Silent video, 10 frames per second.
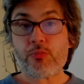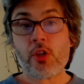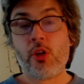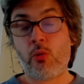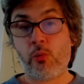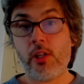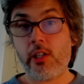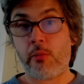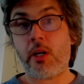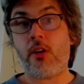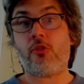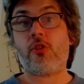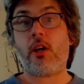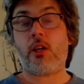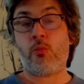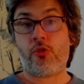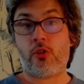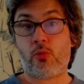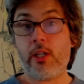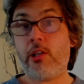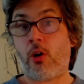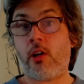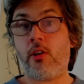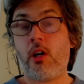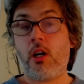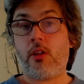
they were really amazed. And it was agreed on